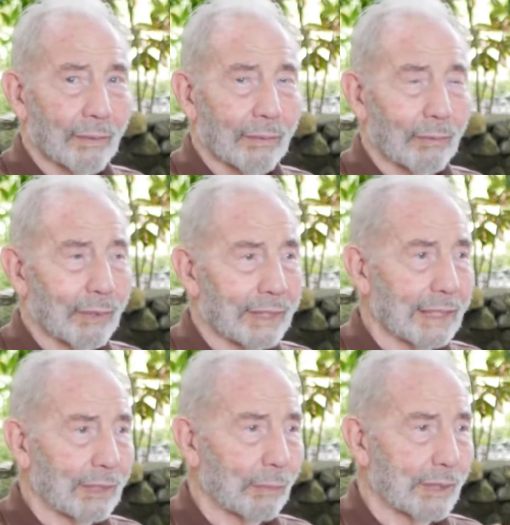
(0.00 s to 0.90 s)
we
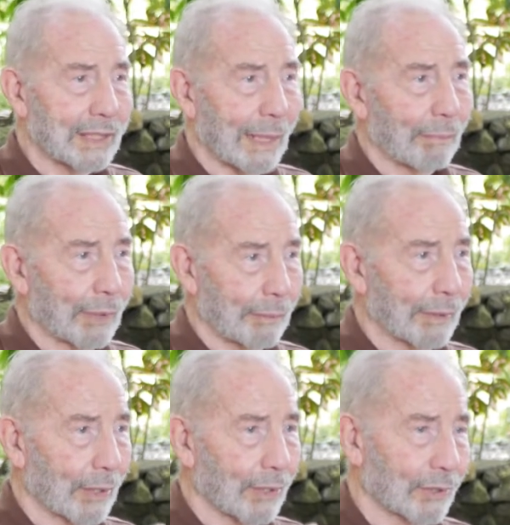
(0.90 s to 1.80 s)
need to be separate
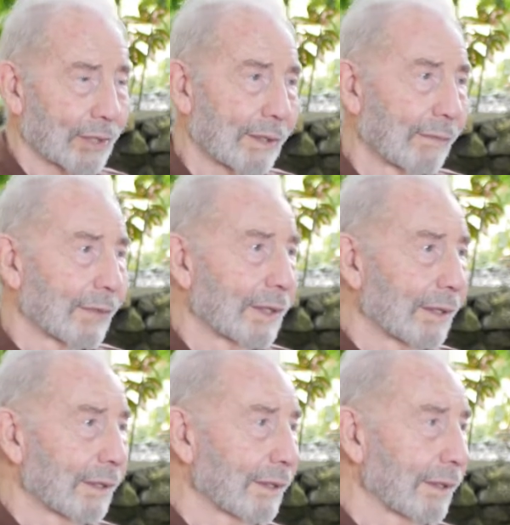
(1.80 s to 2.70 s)
because,
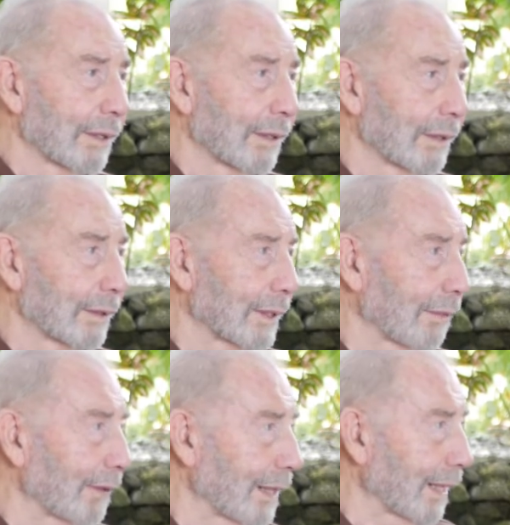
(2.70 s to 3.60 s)
for
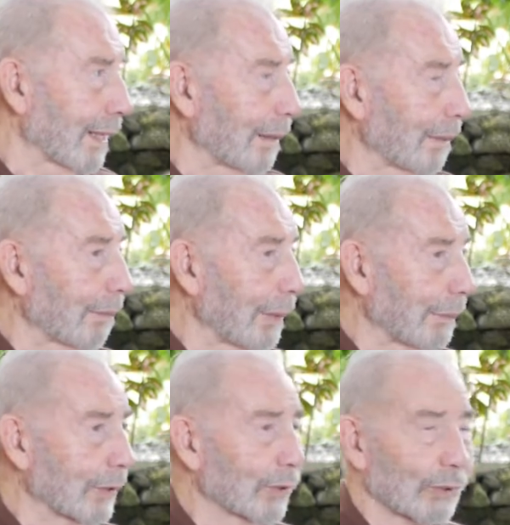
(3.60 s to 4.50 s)
example,
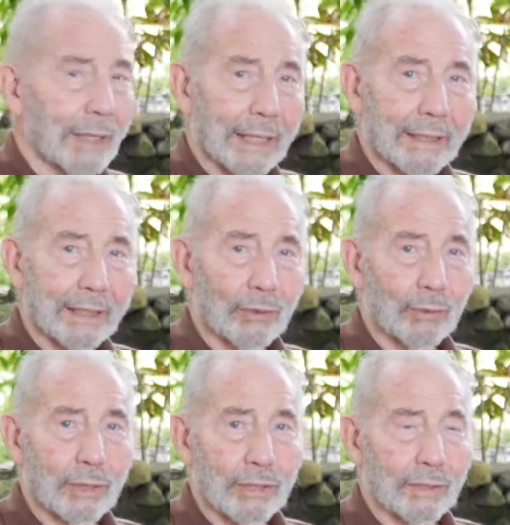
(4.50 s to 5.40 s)
people don't like their
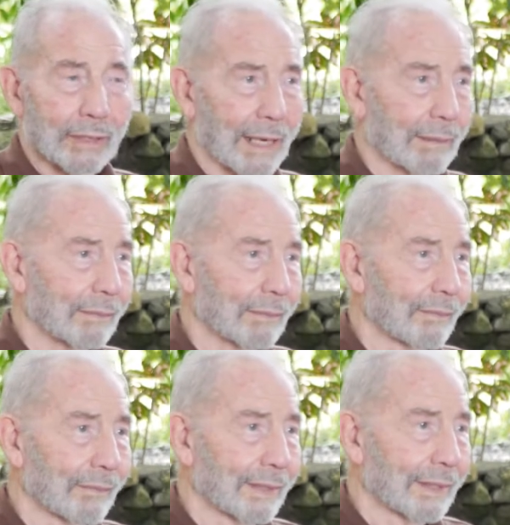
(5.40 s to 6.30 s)
daughters to come
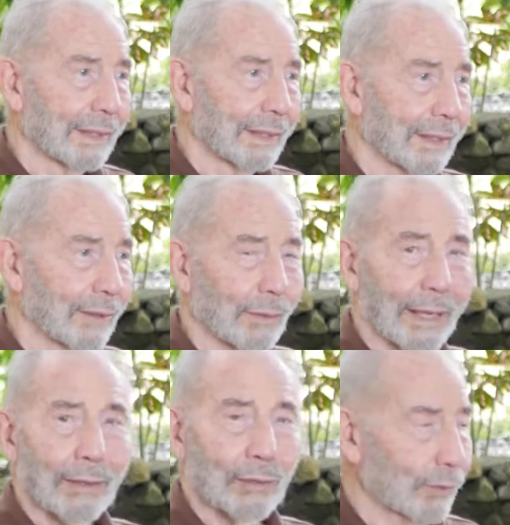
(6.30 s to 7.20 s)
to a
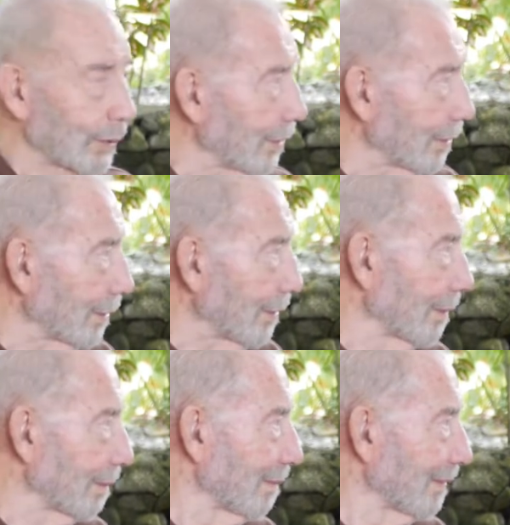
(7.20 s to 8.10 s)
house which is,
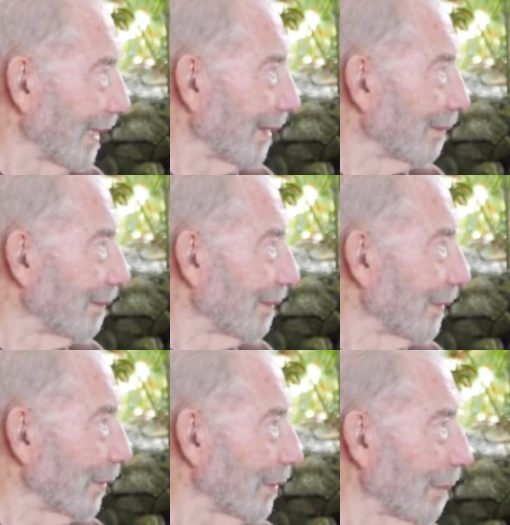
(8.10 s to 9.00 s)

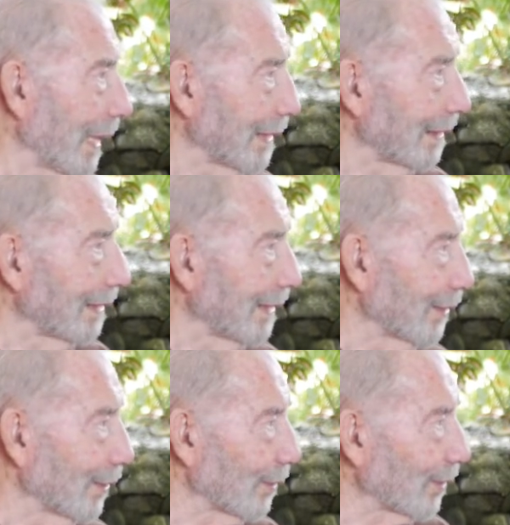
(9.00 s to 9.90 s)
with men in
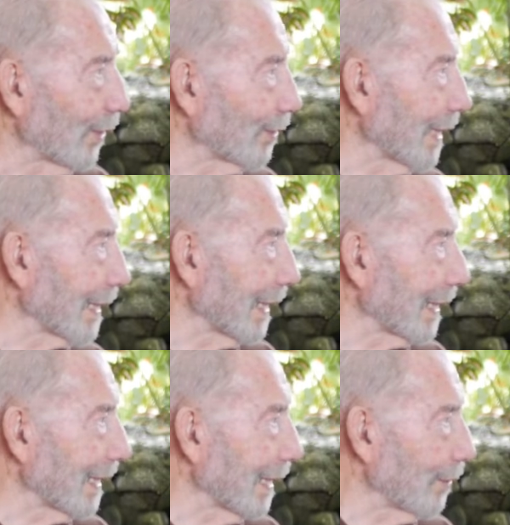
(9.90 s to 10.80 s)
close contact like
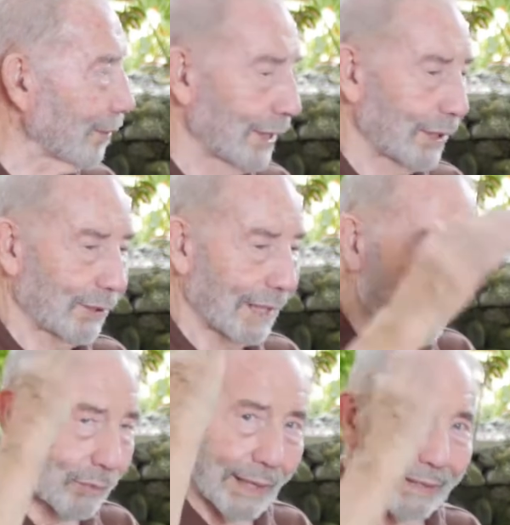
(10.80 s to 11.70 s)
that, you see. So that's
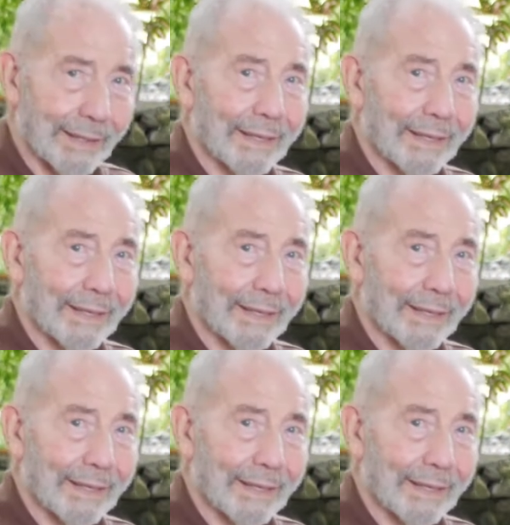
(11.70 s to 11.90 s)
why they